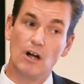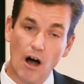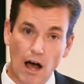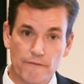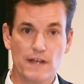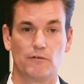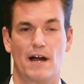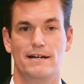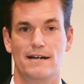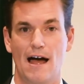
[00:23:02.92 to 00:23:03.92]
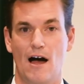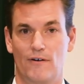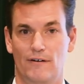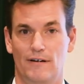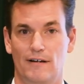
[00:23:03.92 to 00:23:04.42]
coughing right
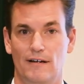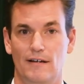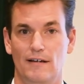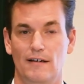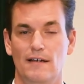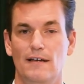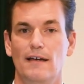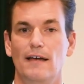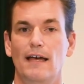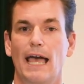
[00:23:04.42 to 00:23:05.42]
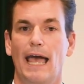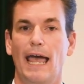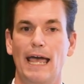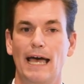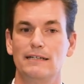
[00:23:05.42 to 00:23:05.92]
now?
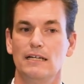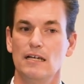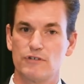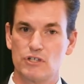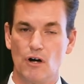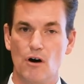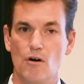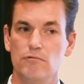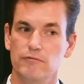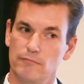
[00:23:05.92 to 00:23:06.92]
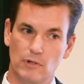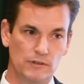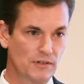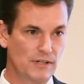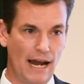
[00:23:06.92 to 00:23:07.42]
And if so, we'll
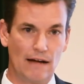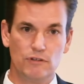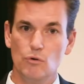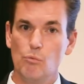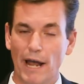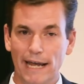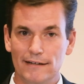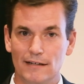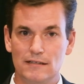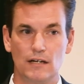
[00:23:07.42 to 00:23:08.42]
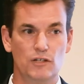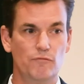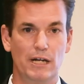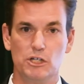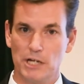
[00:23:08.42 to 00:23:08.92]
just have you wait until you've
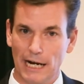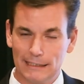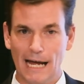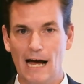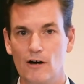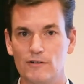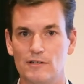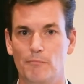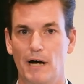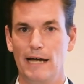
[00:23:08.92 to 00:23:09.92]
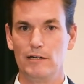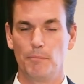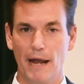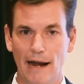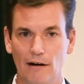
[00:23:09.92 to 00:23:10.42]
been checked out by your
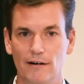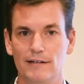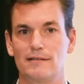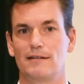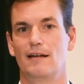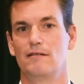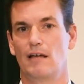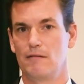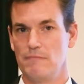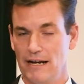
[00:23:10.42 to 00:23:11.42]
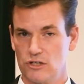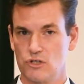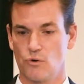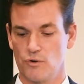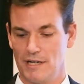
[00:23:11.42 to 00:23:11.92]
parent and, and make
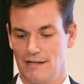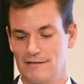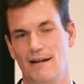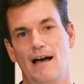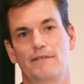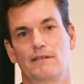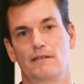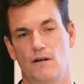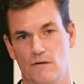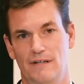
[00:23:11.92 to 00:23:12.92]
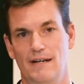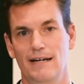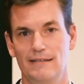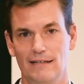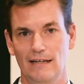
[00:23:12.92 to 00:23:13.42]
sure that it's not COVID
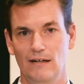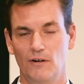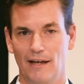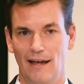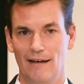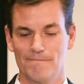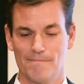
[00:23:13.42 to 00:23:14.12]
19, okay?